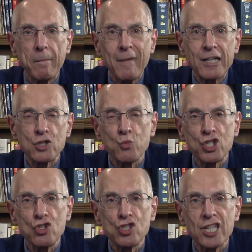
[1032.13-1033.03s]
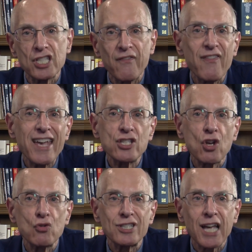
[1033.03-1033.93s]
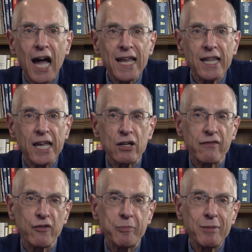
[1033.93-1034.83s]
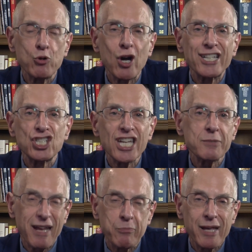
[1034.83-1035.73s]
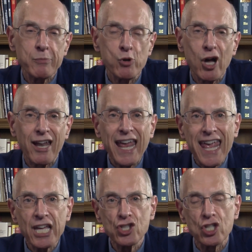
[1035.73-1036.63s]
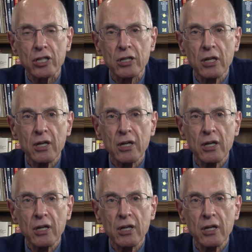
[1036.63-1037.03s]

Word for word: Medicine was used as a vasodilator for people who had chest pain, people who had angina,